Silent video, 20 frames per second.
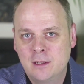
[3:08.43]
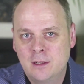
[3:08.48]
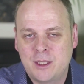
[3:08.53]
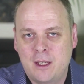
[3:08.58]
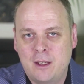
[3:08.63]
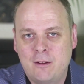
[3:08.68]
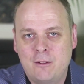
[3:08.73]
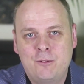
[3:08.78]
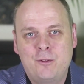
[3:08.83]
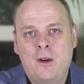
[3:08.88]

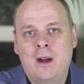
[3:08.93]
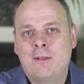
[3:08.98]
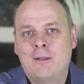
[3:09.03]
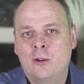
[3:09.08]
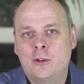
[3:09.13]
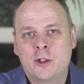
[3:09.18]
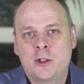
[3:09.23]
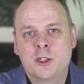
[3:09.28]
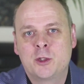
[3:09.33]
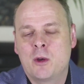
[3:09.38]
say
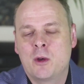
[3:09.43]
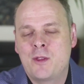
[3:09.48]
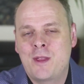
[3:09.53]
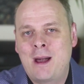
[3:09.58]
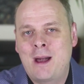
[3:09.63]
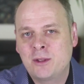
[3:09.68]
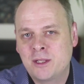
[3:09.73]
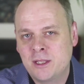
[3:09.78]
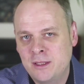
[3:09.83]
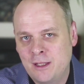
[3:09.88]
500 to
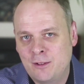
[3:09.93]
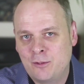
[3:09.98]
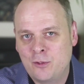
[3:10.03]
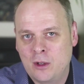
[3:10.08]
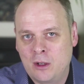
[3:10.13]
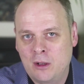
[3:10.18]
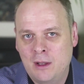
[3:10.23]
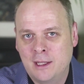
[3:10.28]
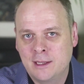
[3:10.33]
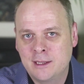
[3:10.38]
1,000
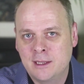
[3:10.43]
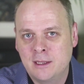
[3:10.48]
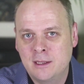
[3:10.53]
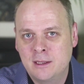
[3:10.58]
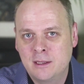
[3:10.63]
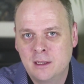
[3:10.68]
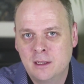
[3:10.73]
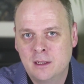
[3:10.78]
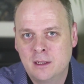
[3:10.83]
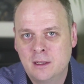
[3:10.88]
different
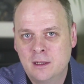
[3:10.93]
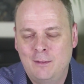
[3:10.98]
classes,